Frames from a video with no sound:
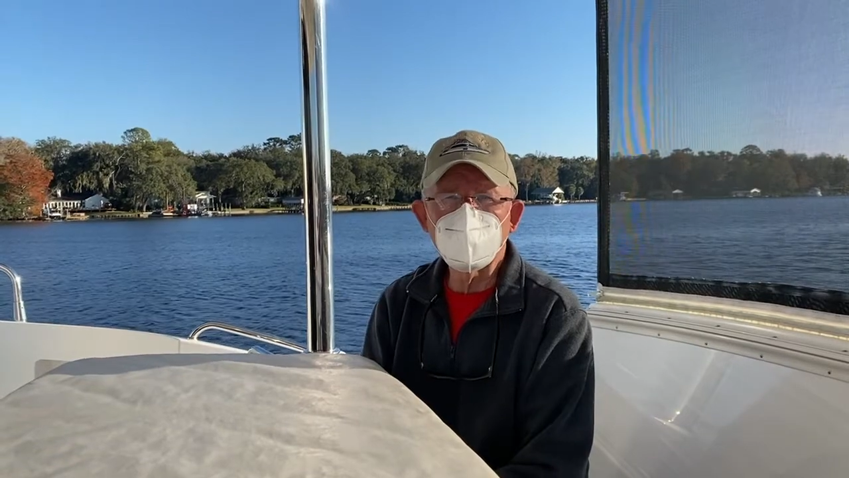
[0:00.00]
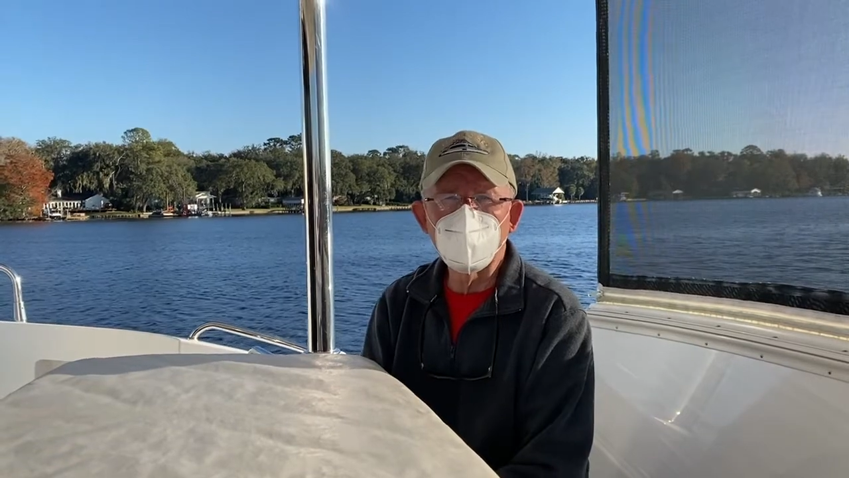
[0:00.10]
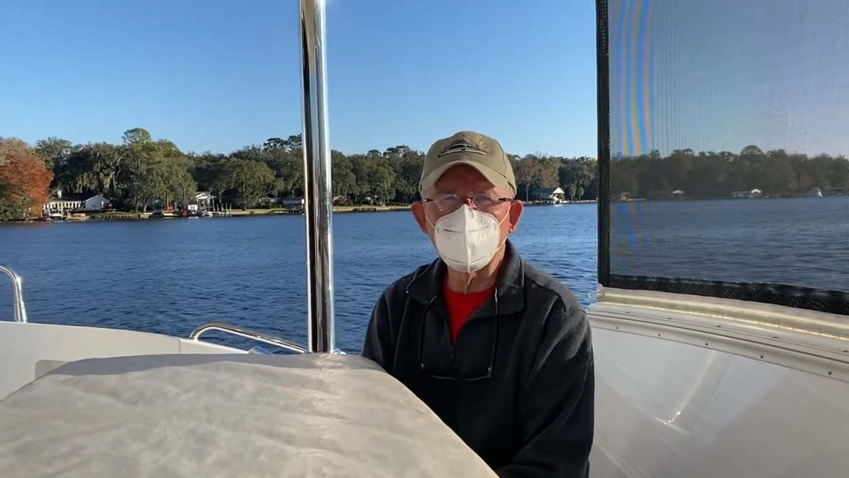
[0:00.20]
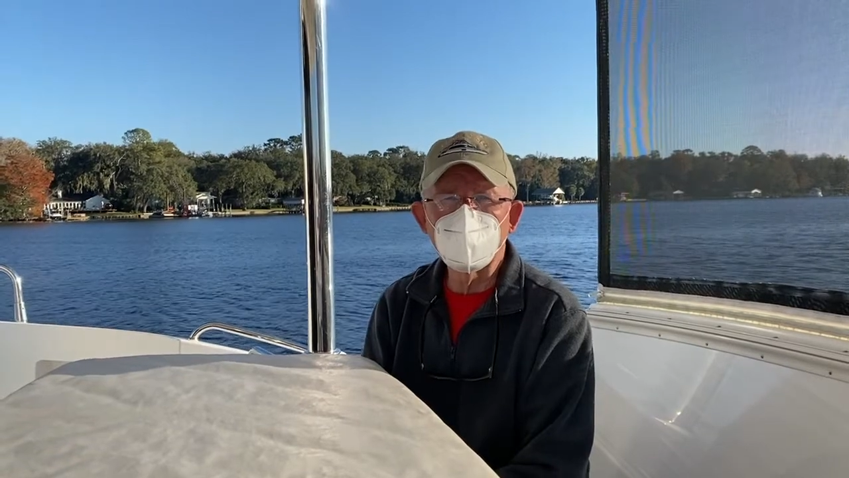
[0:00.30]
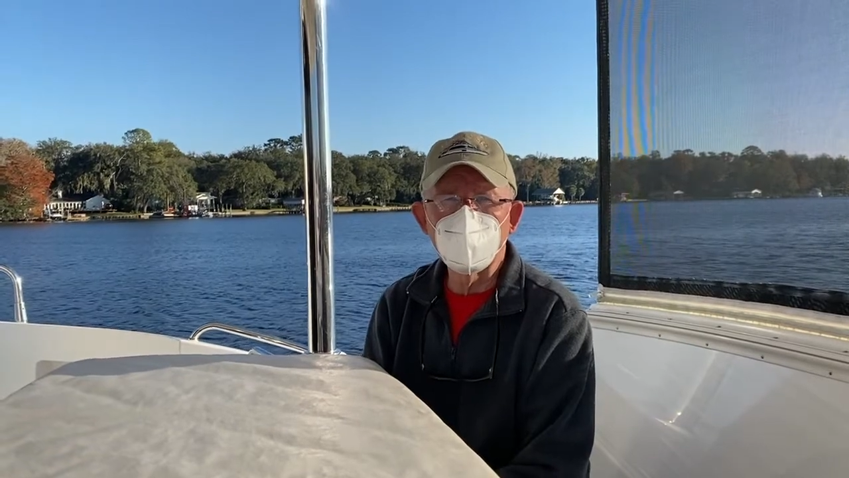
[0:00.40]

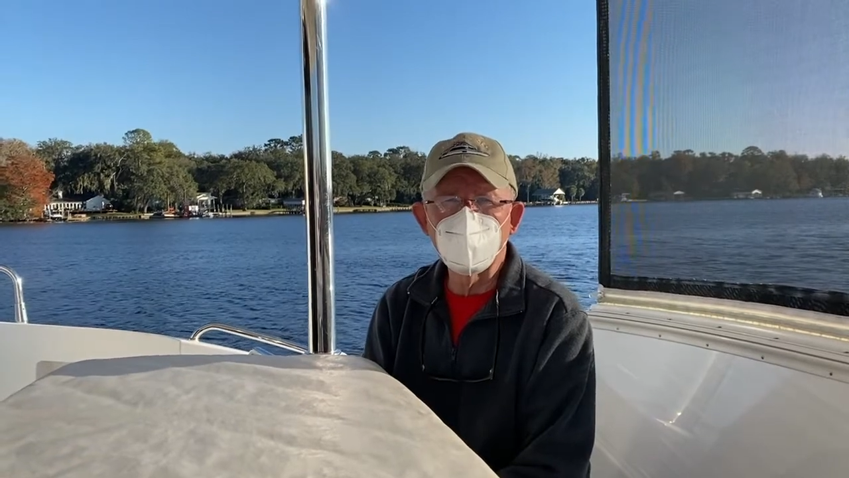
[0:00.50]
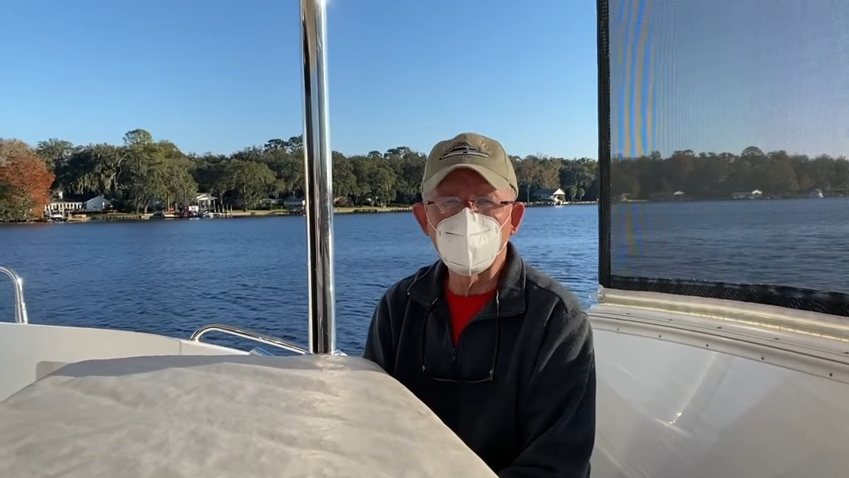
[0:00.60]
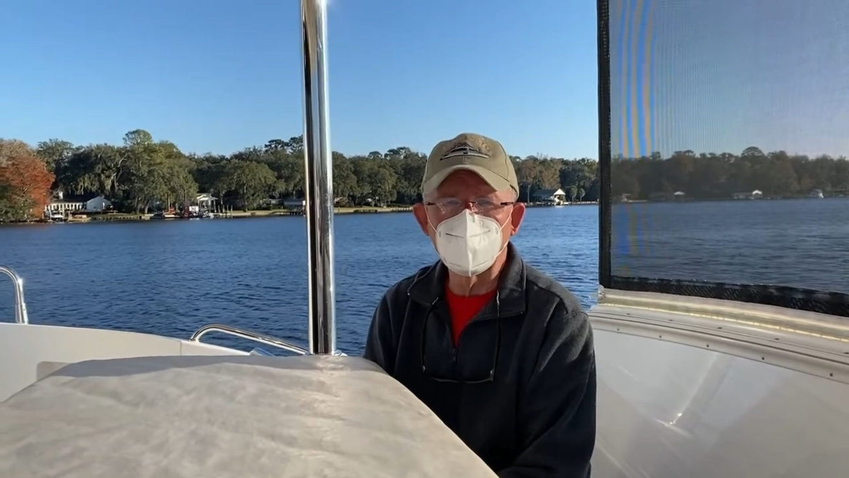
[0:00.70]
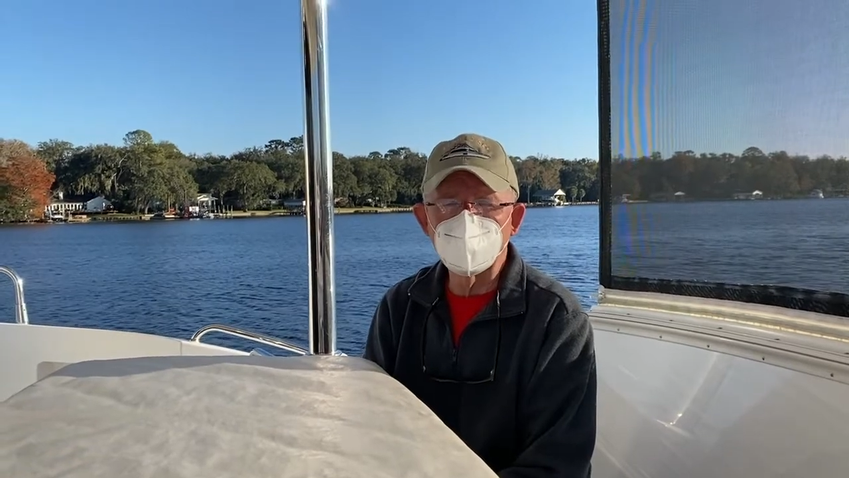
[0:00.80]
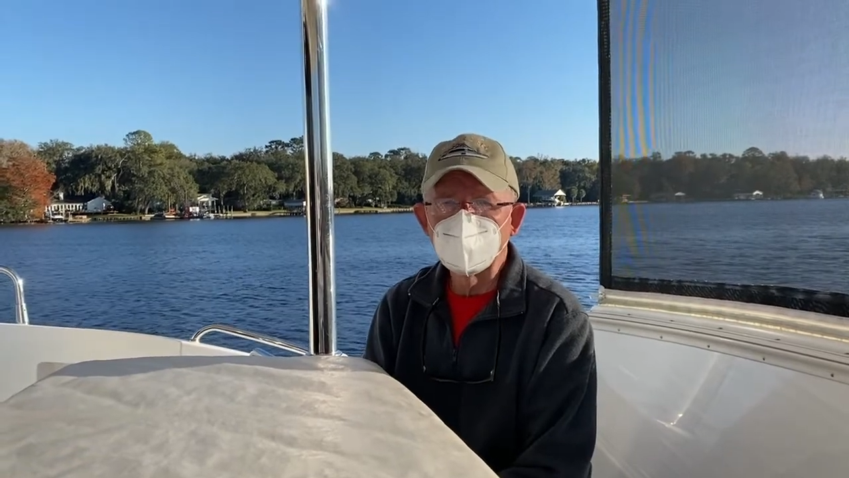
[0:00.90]
there that,
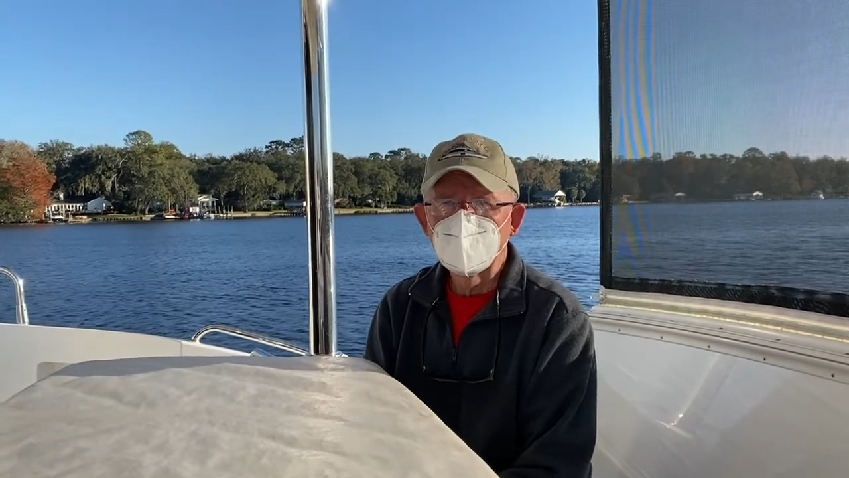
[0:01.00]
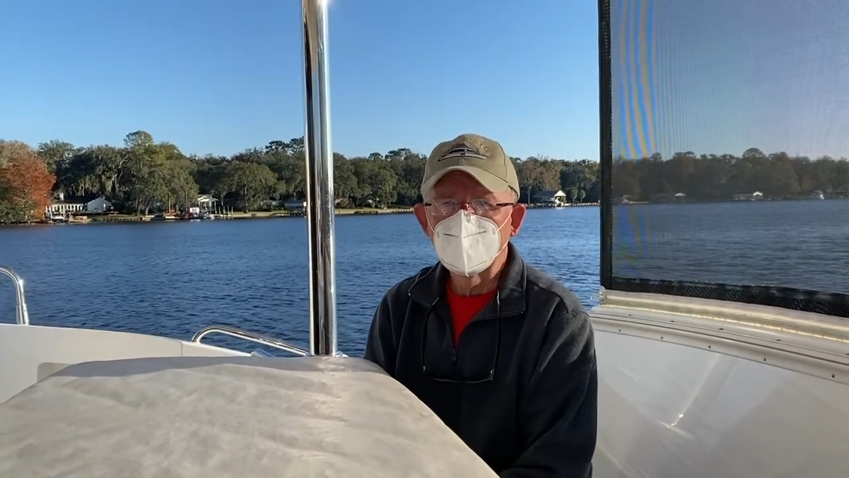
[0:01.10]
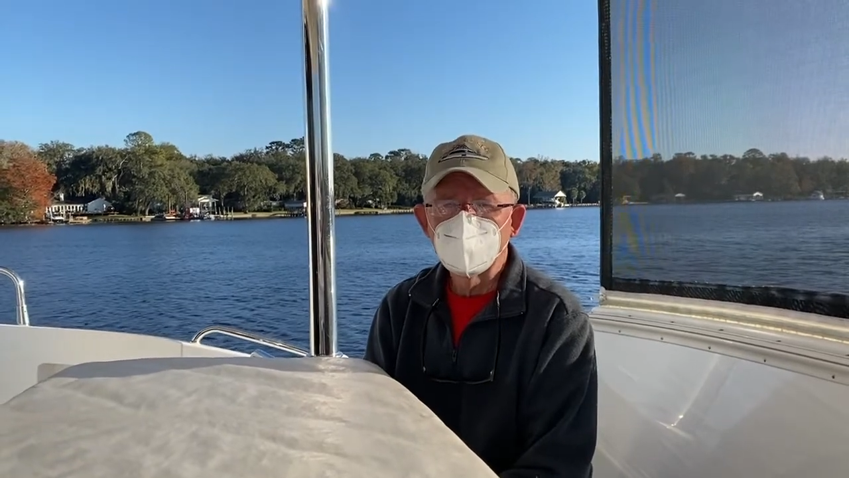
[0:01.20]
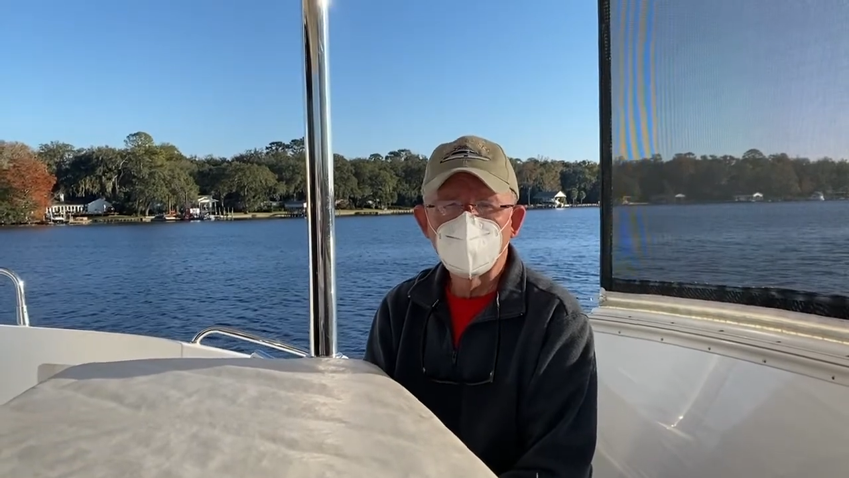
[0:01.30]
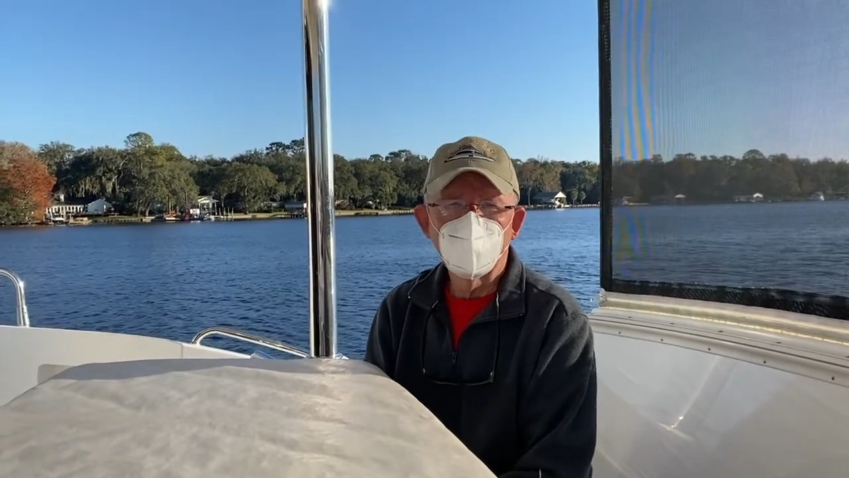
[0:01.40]
you
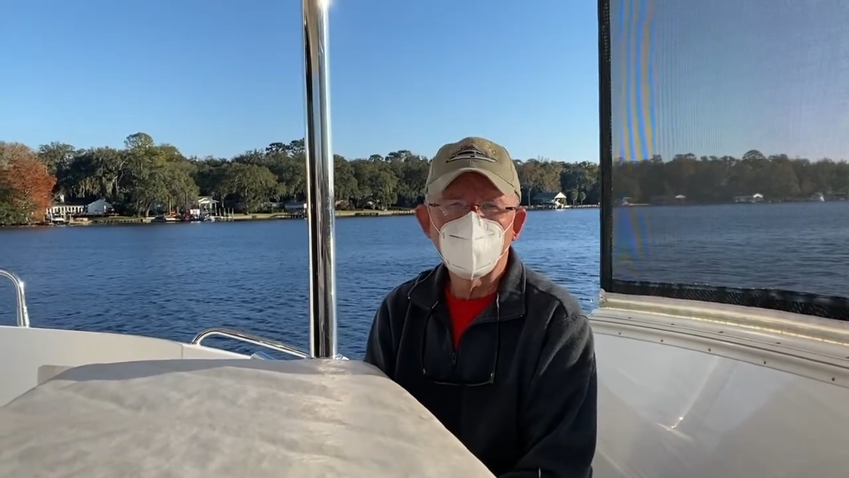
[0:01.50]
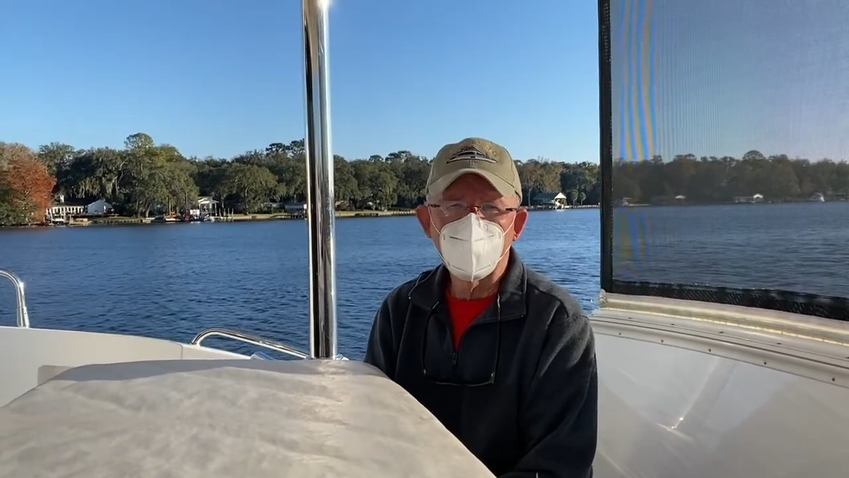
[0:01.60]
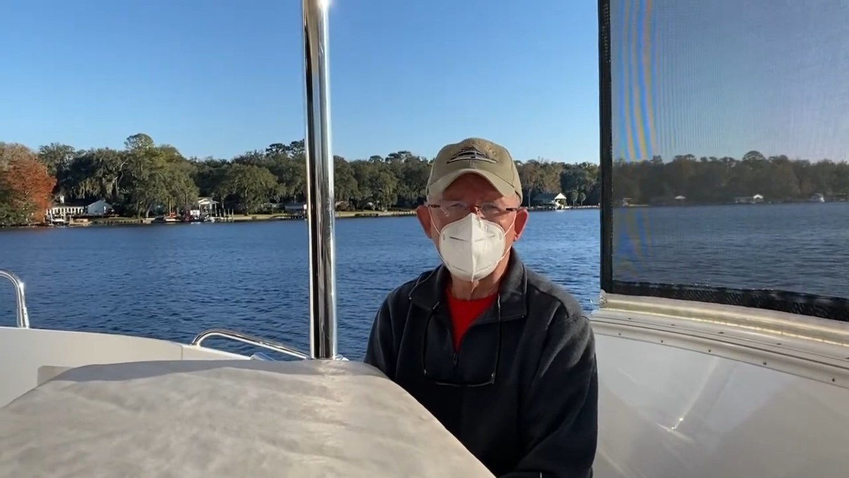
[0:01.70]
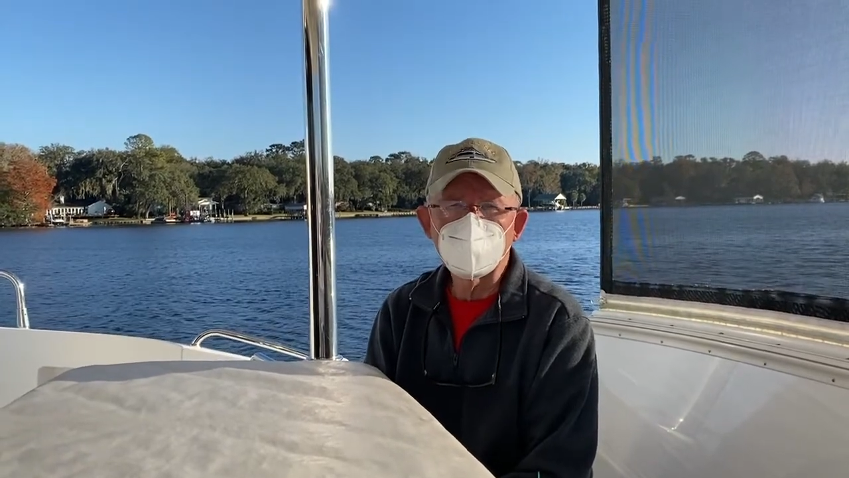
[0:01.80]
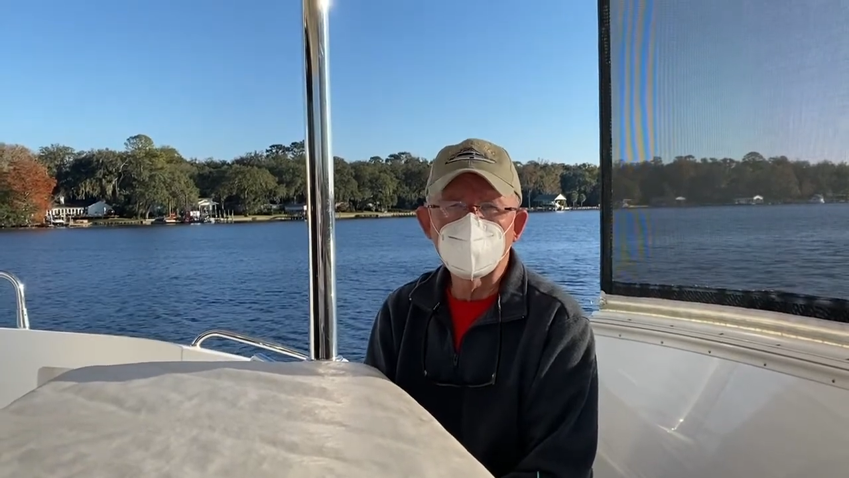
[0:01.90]
know,
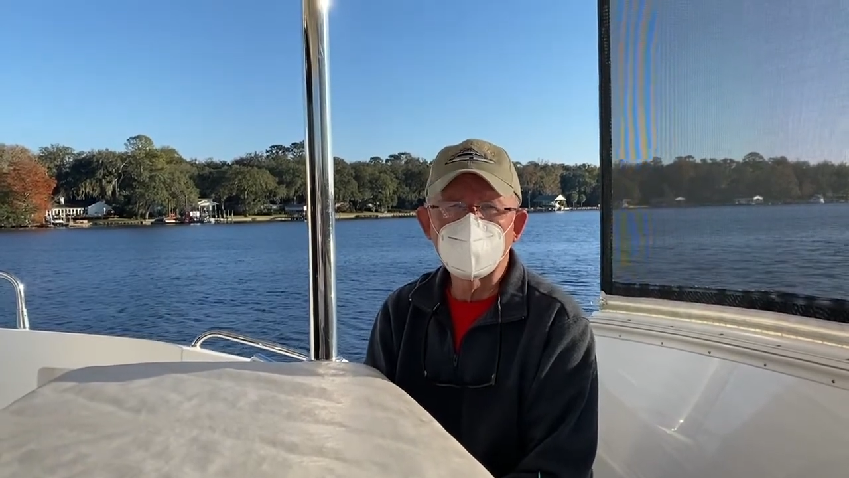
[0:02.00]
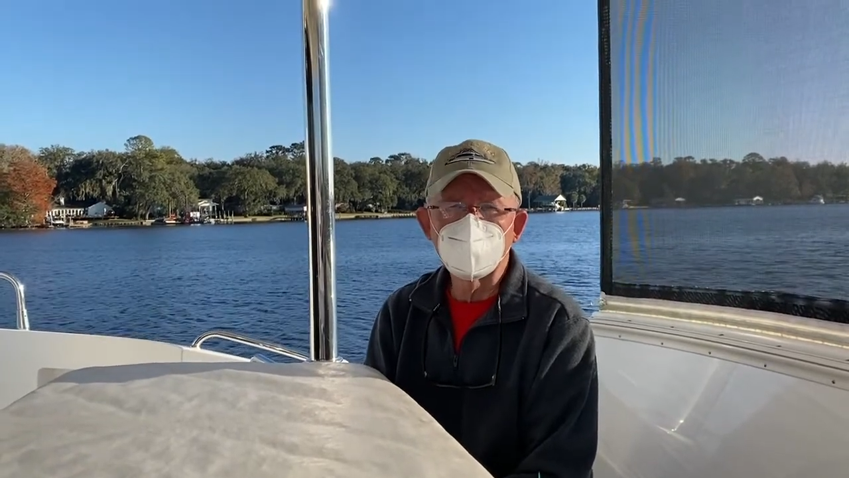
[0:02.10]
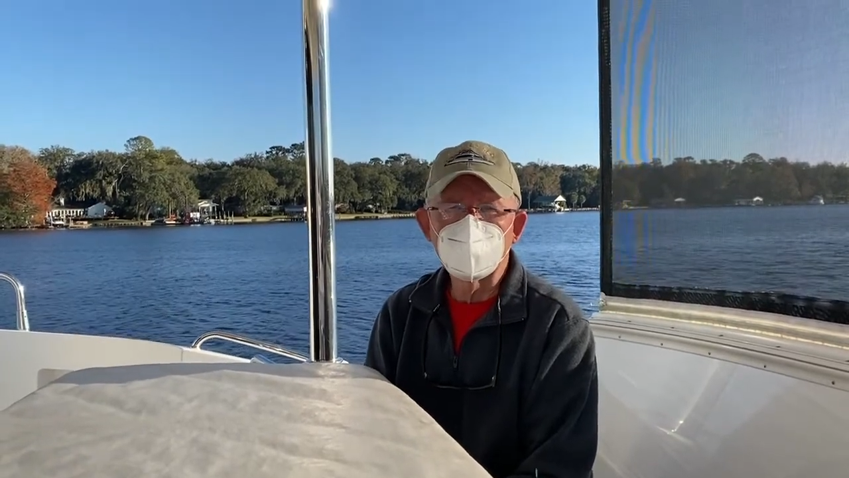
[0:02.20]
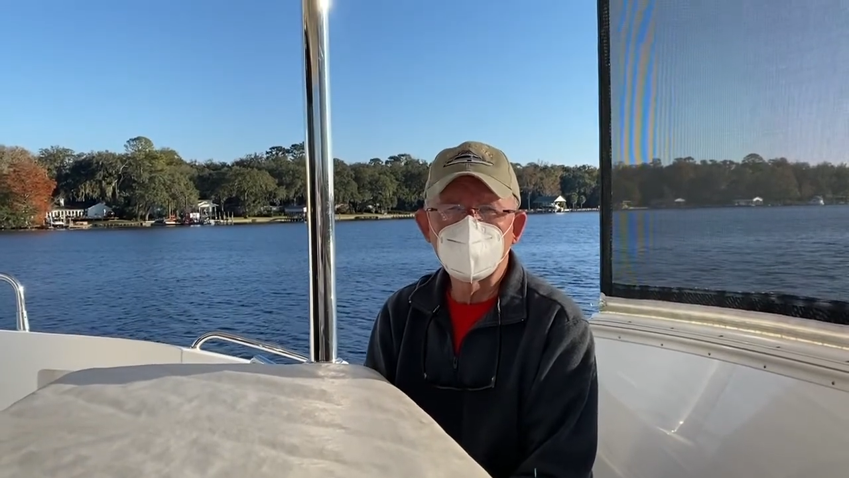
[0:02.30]
frankly,